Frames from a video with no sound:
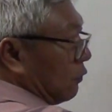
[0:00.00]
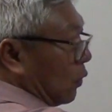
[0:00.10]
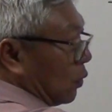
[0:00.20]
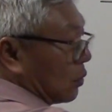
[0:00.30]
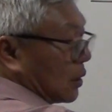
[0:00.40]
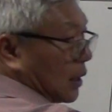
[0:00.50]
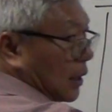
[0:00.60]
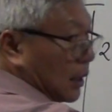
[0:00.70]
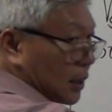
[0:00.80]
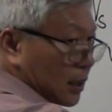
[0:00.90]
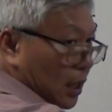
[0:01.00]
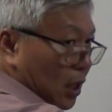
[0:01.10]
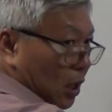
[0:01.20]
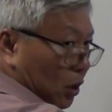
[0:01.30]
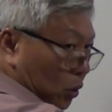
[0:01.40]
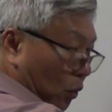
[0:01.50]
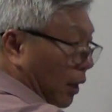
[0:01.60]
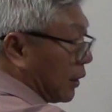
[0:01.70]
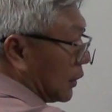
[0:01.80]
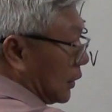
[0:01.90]
volt. Here is
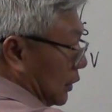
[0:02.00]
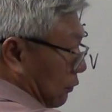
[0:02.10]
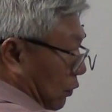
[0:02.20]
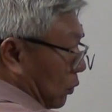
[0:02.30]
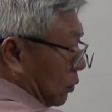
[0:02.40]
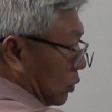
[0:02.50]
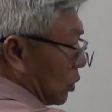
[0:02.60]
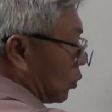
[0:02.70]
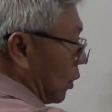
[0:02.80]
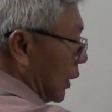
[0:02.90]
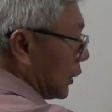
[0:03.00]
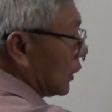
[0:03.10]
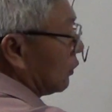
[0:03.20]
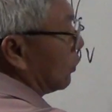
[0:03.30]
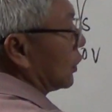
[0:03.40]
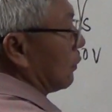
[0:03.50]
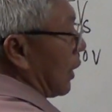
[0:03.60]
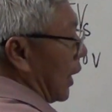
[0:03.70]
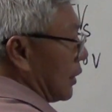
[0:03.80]
230 volt. So 230 volt divided by